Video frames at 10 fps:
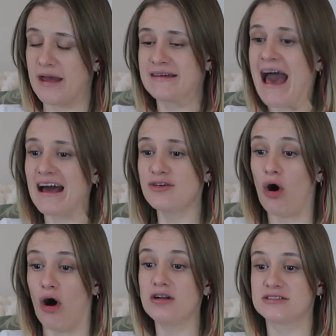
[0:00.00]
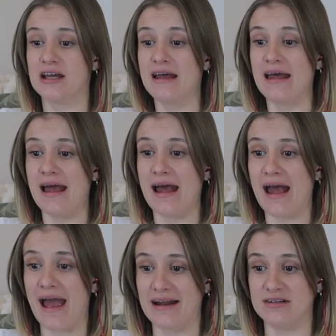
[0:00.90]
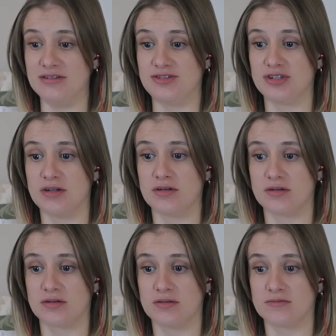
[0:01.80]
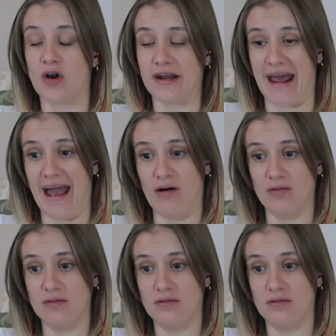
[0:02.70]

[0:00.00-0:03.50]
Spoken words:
It cannot end right now.